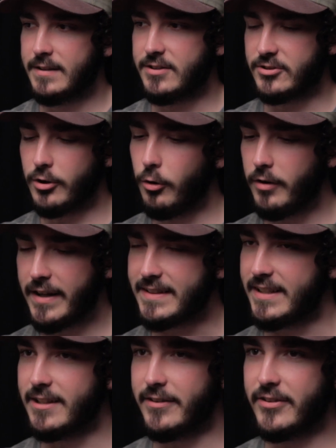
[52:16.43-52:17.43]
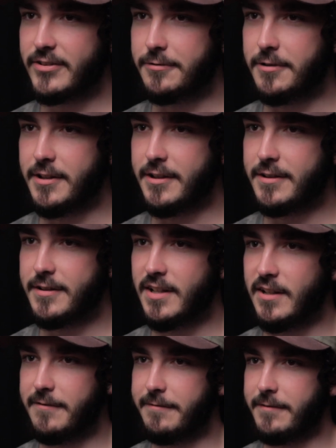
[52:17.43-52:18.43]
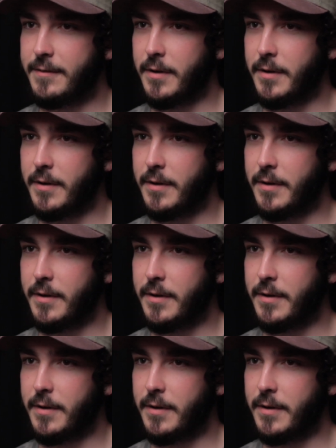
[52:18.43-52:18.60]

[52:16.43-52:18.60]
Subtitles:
just the whole idea of the story of